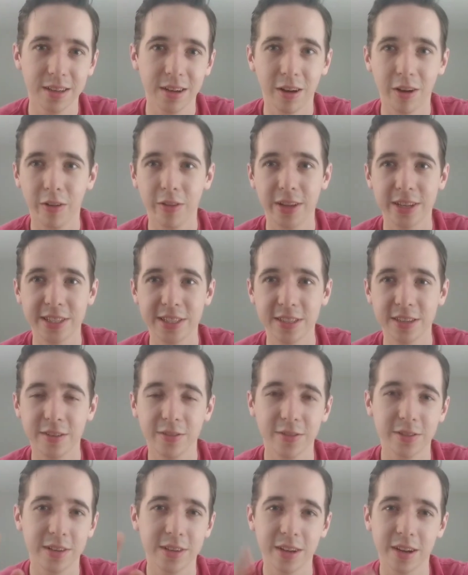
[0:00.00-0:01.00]
all that stuff.
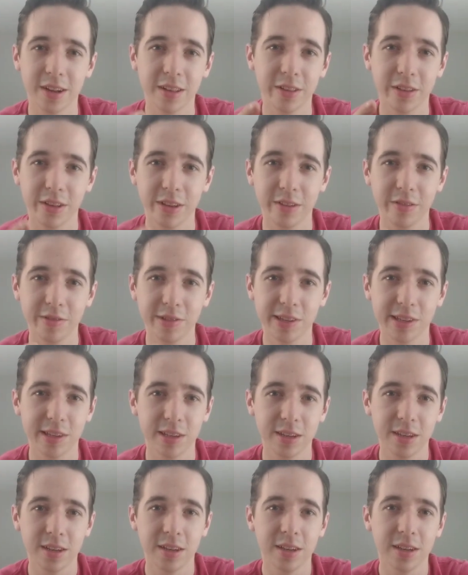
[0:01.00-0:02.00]
None of
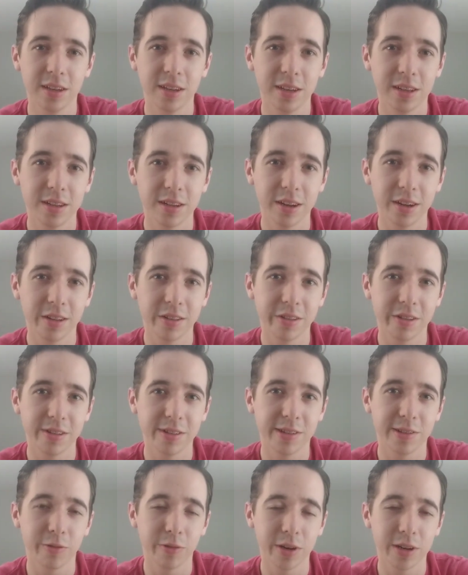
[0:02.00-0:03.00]

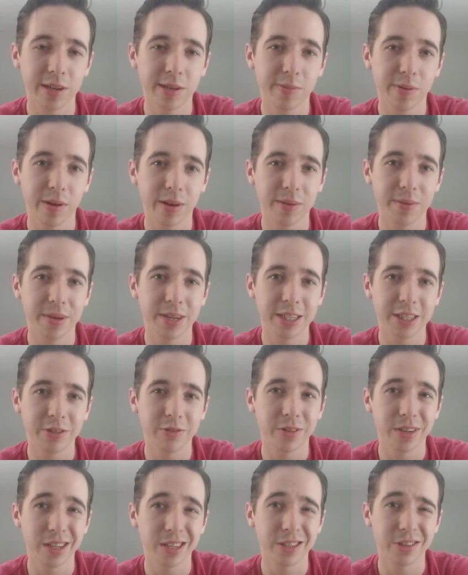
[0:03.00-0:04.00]
those words probably made you
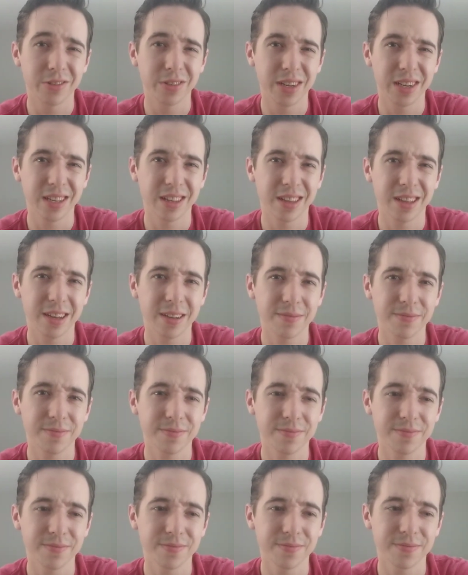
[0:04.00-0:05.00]
want to do any of that.
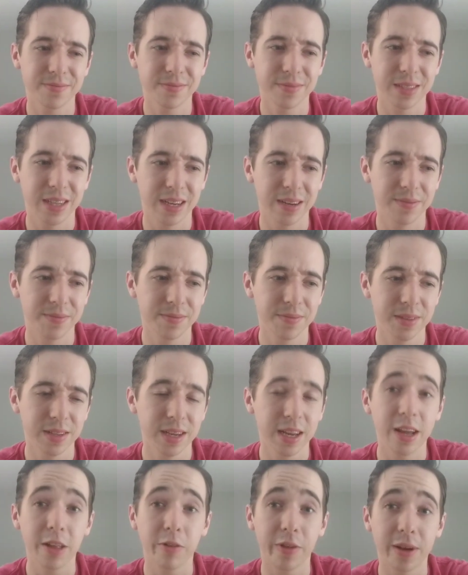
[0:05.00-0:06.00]
Yeah.
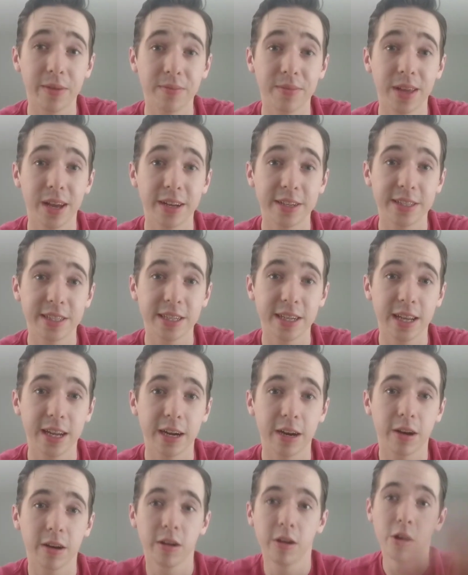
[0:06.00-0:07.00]
Either way, I'll see you
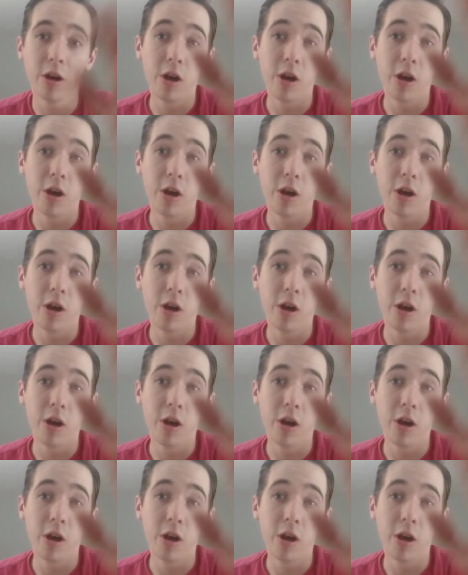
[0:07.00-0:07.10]
later.